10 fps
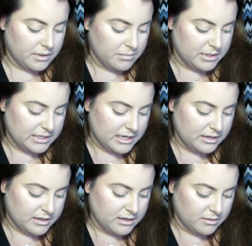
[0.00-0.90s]
I'm gonna
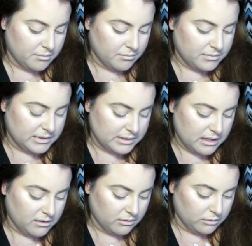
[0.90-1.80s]
take this
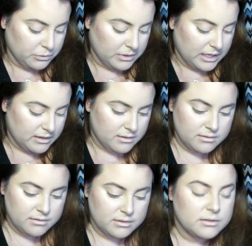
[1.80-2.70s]
color Lula,
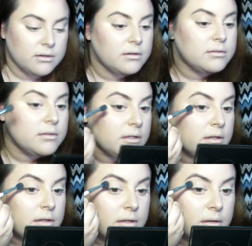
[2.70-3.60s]
it's called.
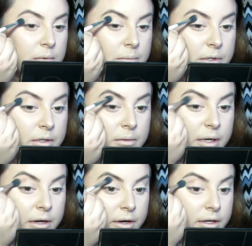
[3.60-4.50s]
I'm gonna put it in
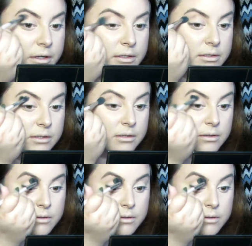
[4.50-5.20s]
my crease.